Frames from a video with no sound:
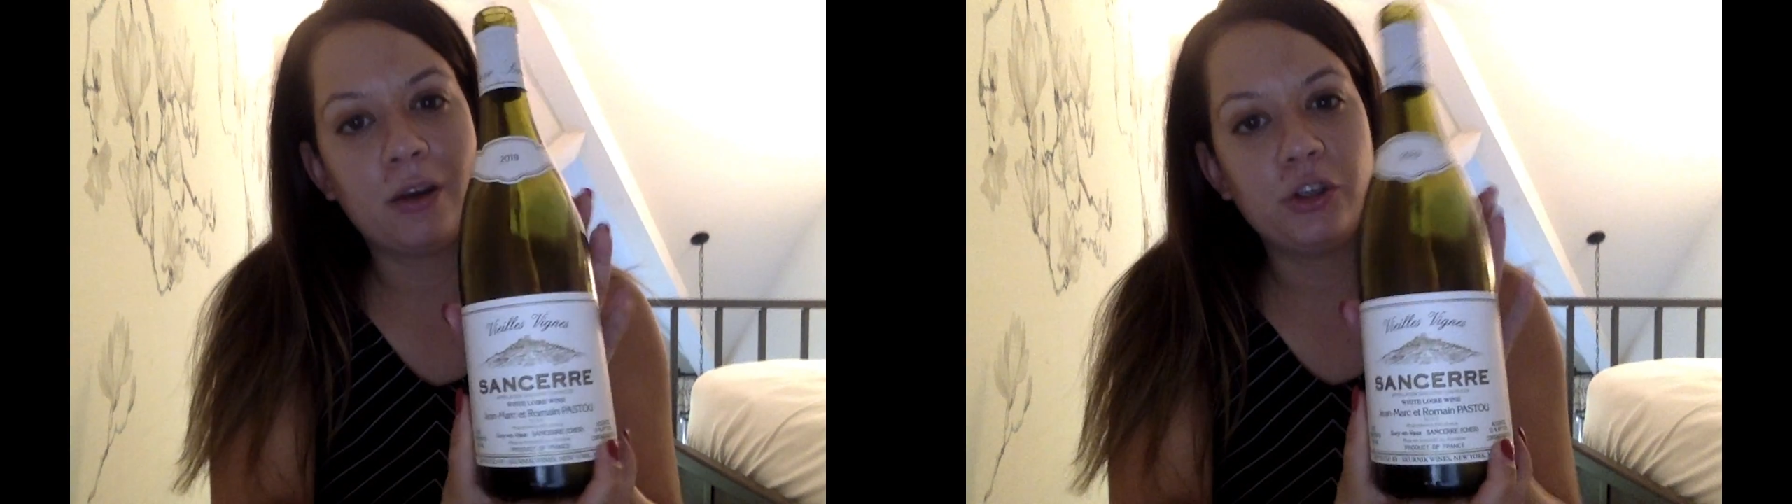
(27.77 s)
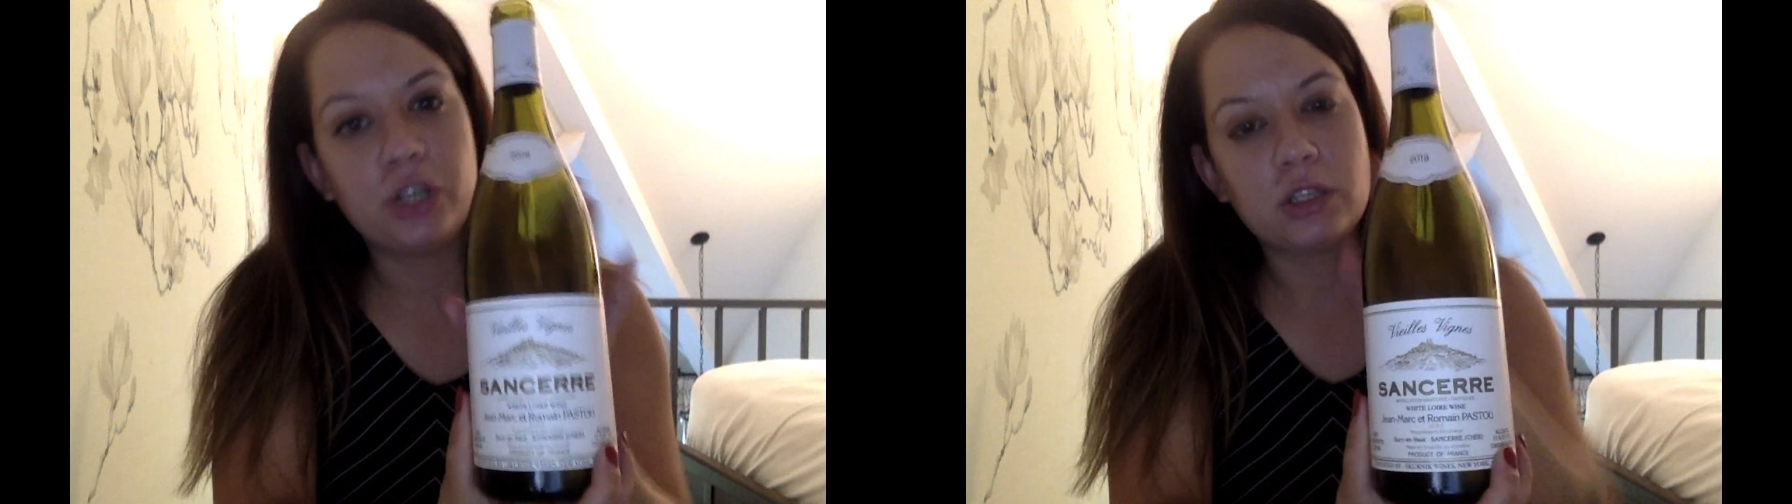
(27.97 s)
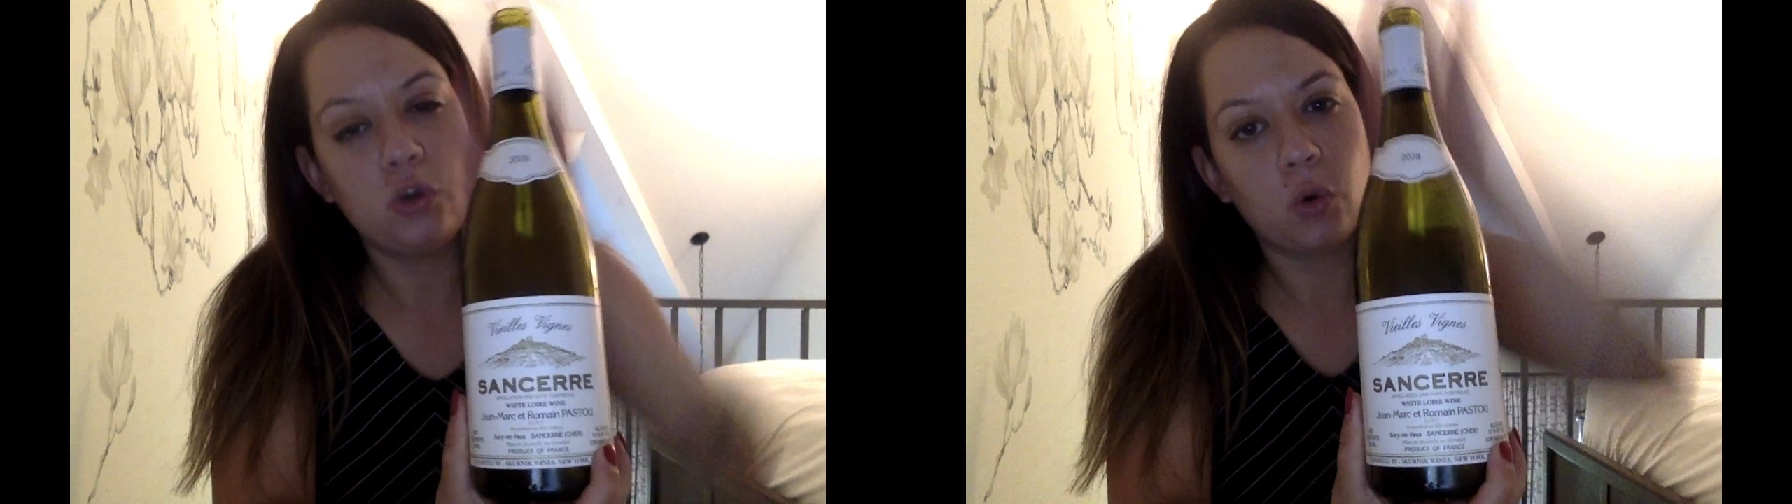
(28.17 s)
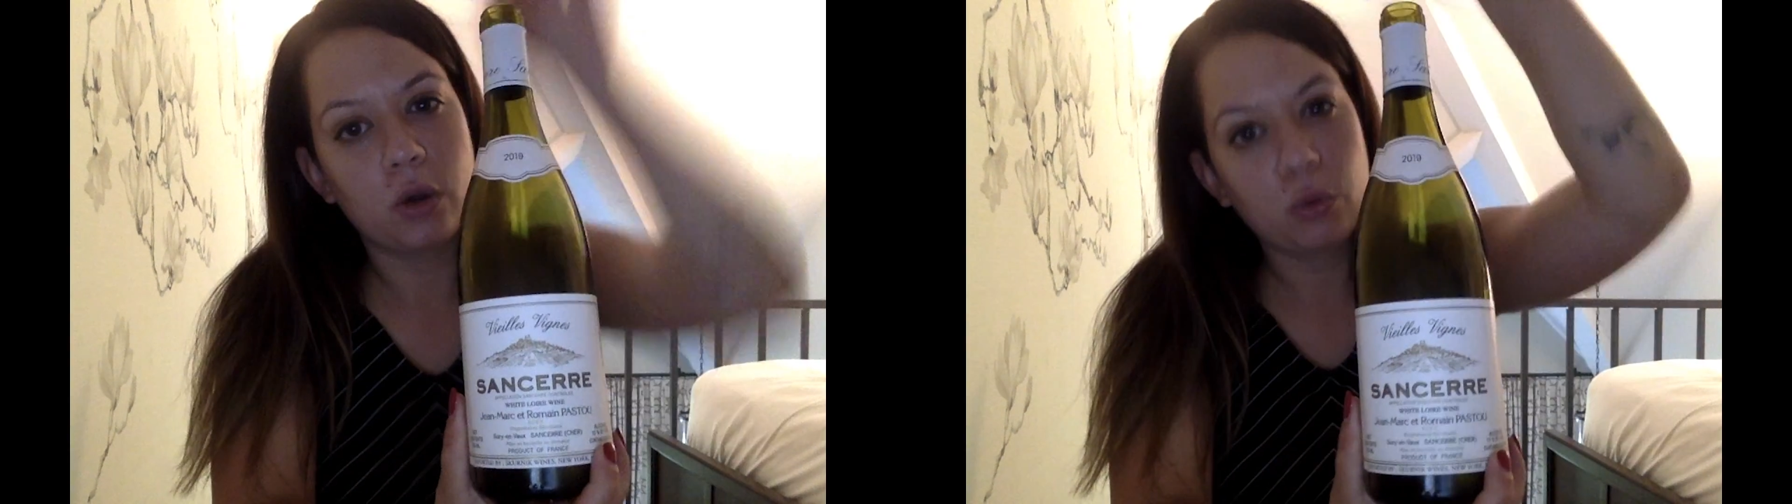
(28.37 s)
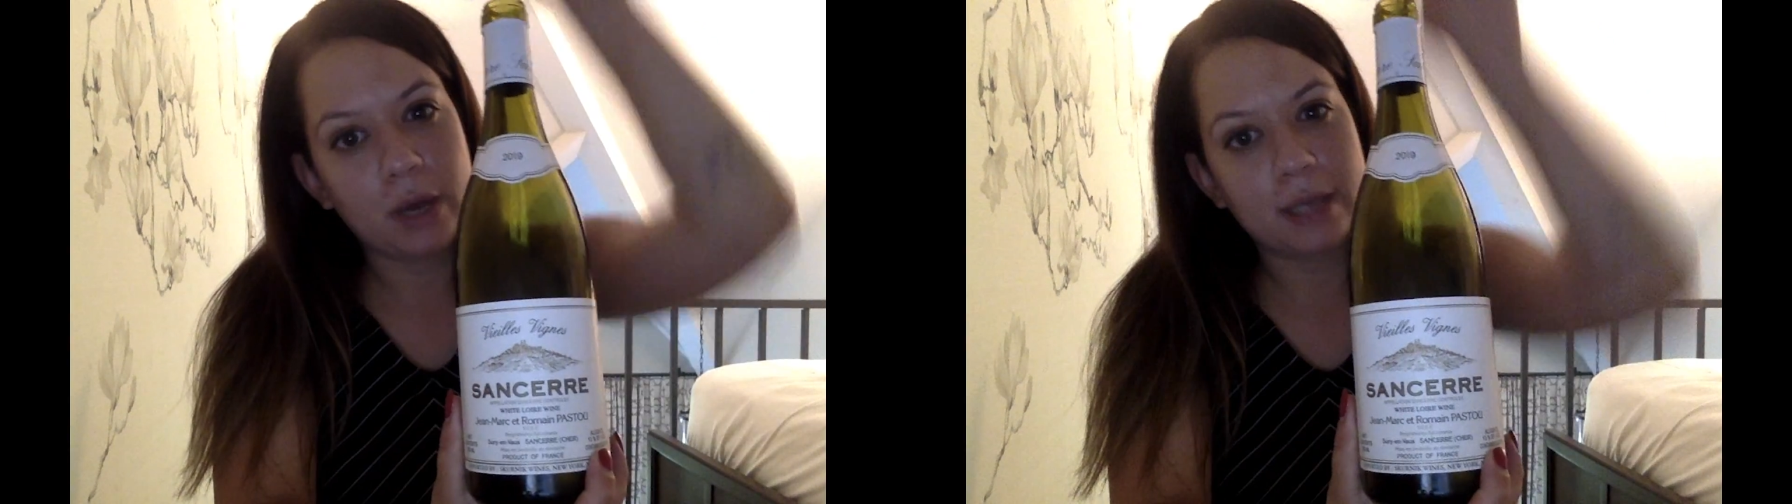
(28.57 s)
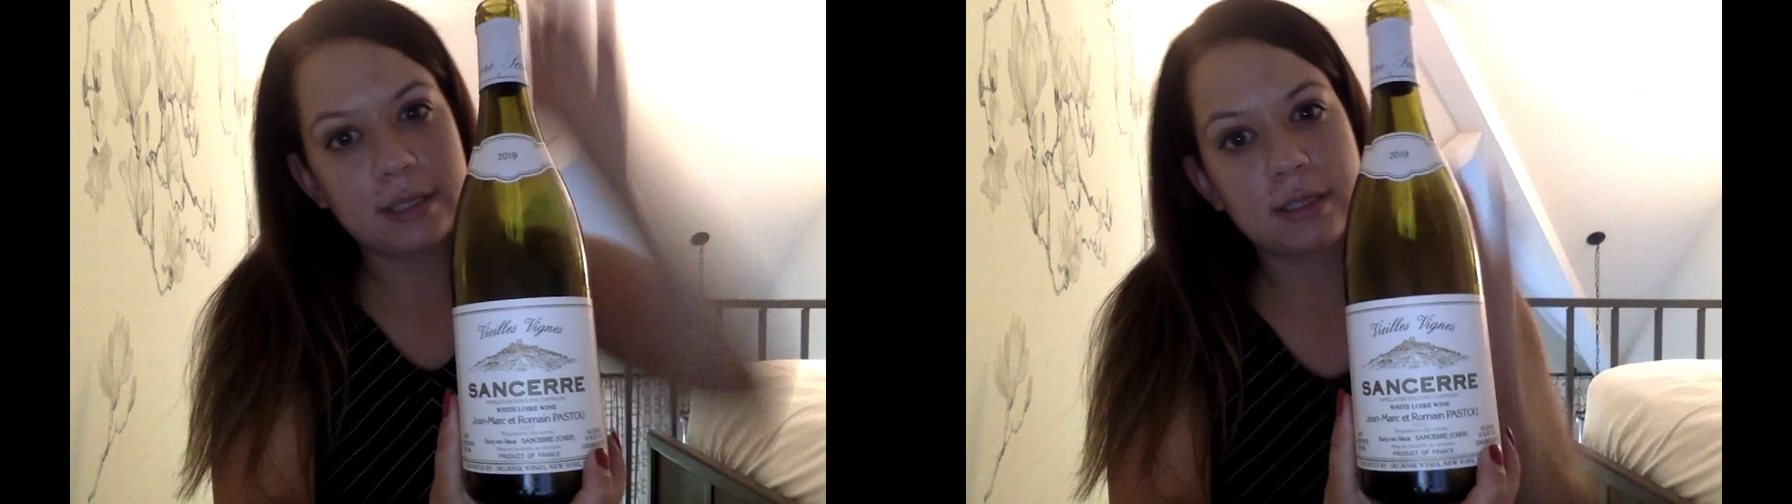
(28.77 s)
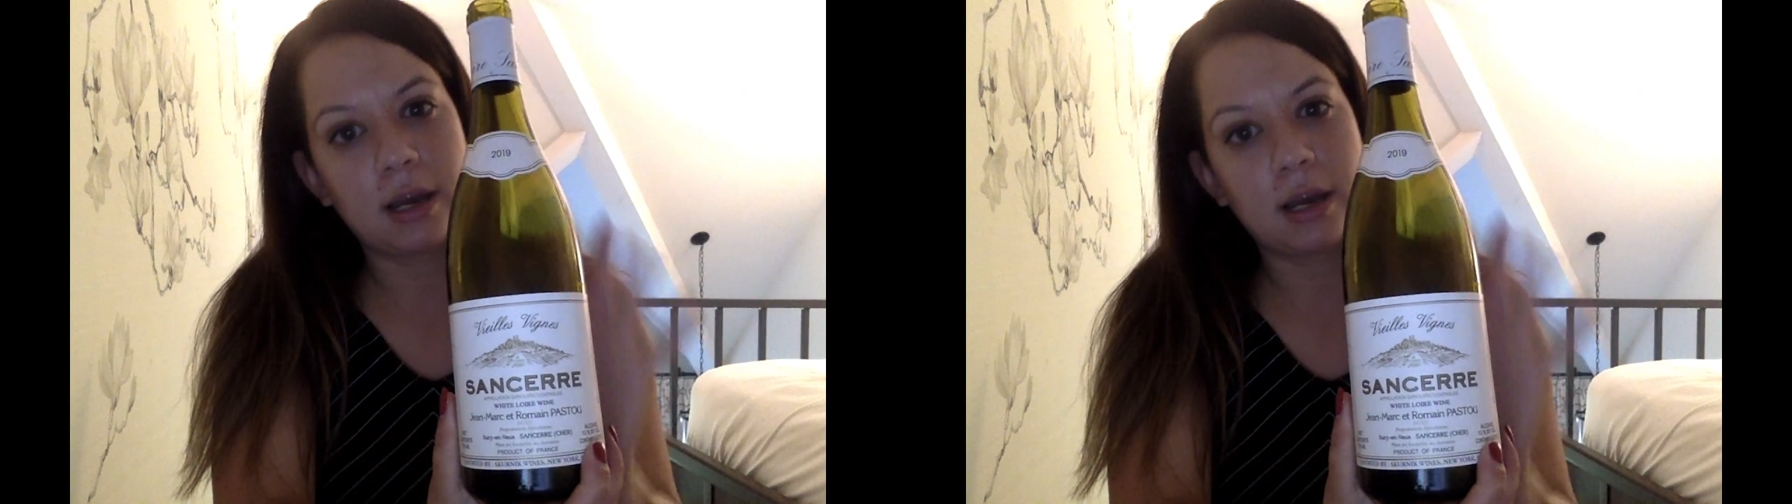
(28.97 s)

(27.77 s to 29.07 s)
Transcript: just northwest